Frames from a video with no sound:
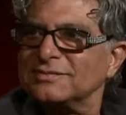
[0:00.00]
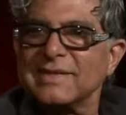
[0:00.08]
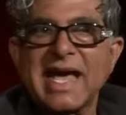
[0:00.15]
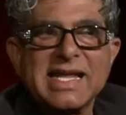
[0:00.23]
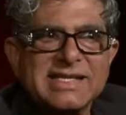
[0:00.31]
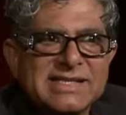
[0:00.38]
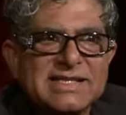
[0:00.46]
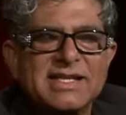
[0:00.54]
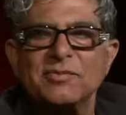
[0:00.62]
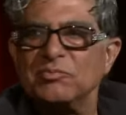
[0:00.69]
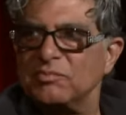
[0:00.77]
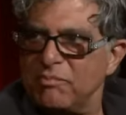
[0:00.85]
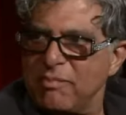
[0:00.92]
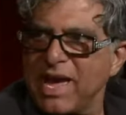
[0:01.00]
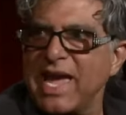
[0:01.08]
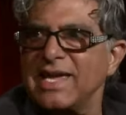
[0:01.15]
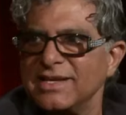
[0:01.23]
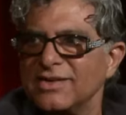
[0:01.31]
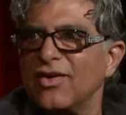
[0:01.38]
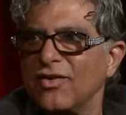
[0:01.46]
That's the
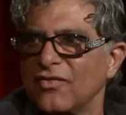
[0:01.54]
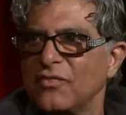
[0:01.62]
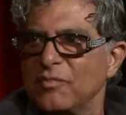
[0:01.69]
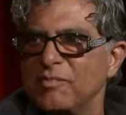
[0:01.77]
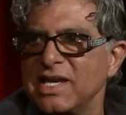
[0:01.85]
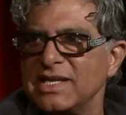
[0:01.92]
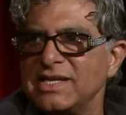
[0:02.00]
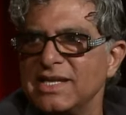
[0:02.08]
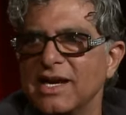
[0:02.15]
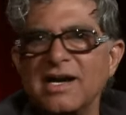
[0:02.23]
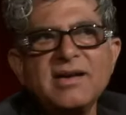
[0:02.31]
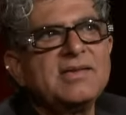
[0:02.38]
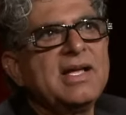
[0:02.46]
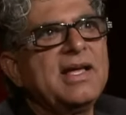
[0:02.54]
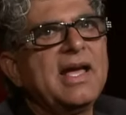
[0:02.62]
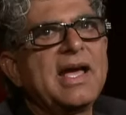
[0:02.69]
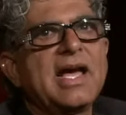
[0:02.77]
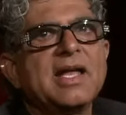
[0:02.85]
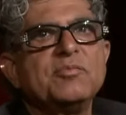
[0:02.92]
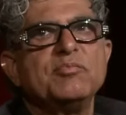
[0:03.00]
bane of media
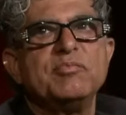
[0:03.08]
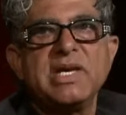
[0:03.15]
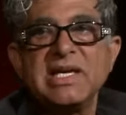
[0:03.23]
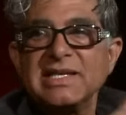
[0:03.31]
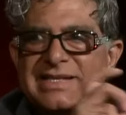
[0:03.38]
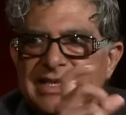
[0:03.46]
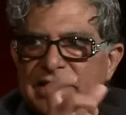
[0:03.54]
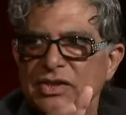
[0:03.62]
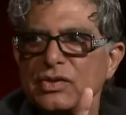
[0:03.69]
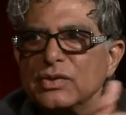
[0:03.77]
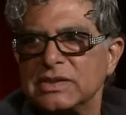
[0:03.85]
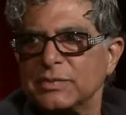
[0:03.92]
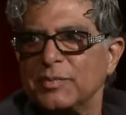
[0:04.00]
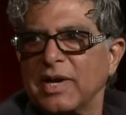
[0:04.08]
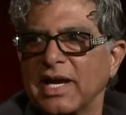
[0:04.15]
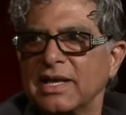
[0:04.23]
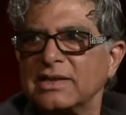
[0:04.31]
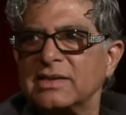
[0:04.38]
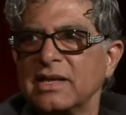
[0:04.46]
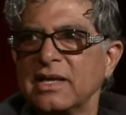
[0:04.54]
and being seduced by
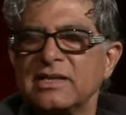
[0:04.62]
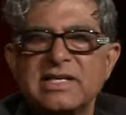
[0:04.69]
it.